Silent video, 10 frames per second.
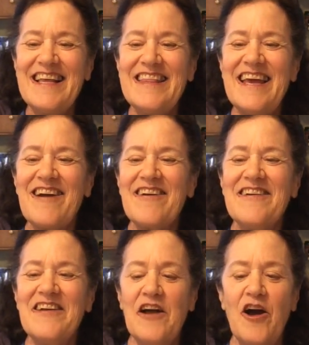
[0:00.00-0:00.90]
There.
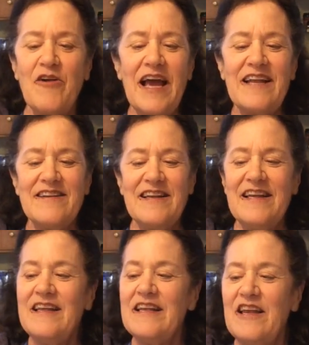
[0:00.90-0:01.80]
All right.
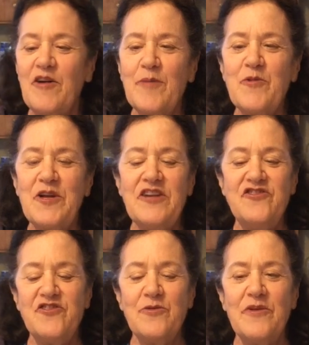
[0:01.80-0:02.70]
Now I'm going
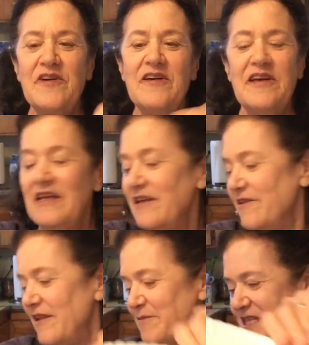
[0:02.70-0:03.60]
to
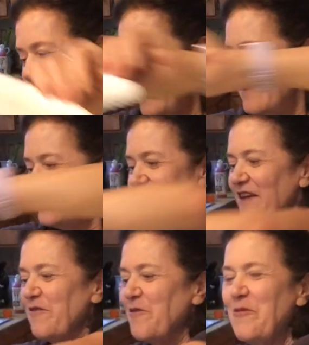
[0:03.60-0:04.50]
take this out
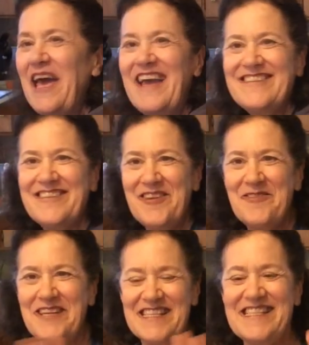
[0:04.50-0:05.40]
of the way so you
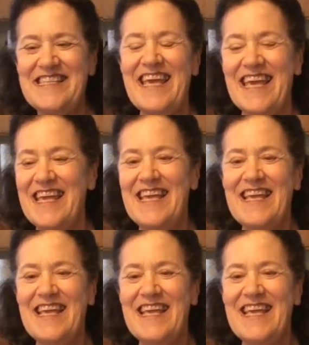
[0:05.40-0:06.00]
can see.